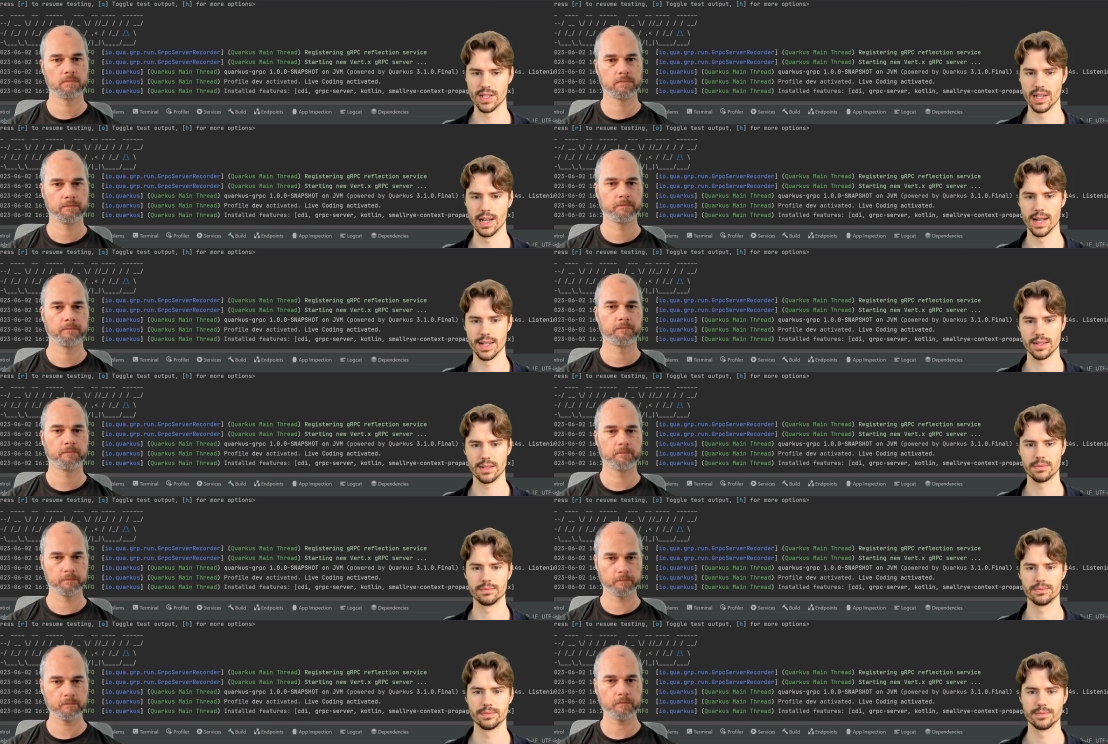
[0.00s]
Speaker 1: the last.
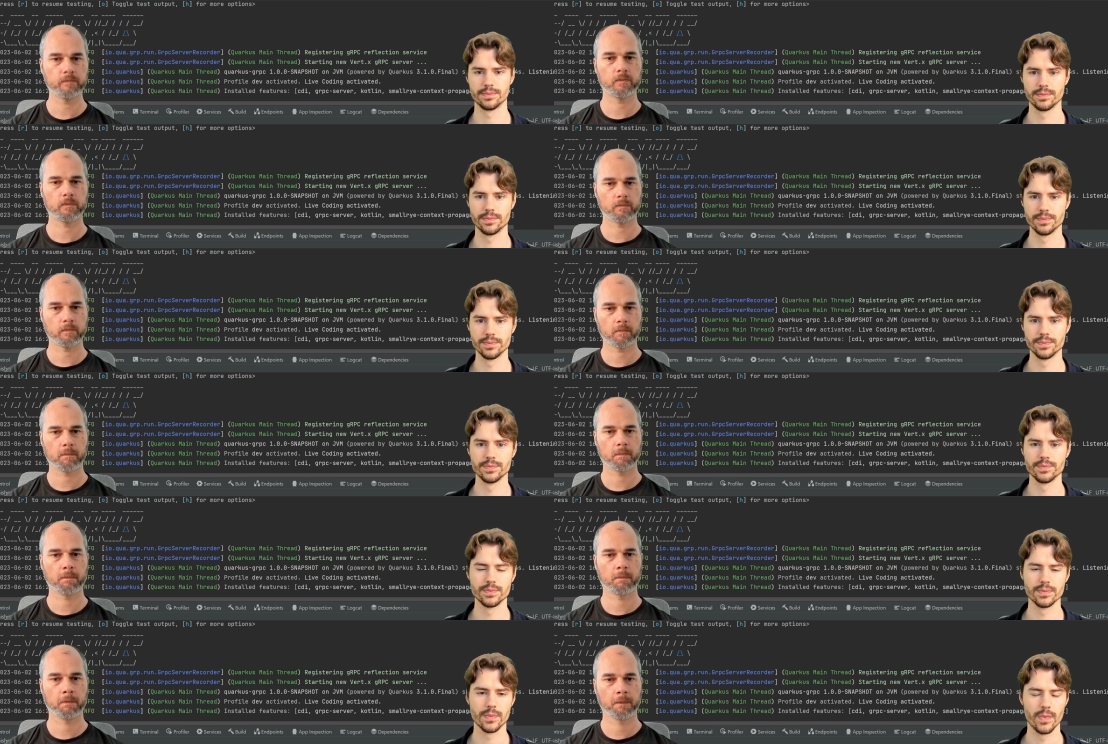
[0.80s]
Mm -hmm.
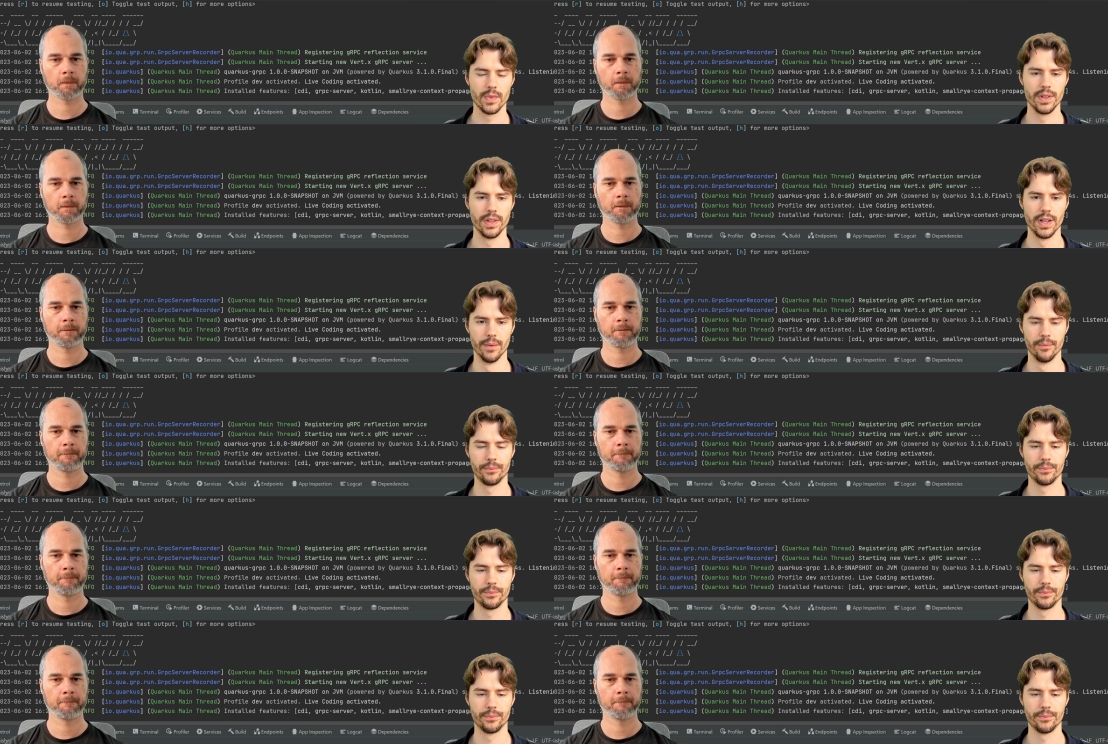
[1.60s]
Yeah.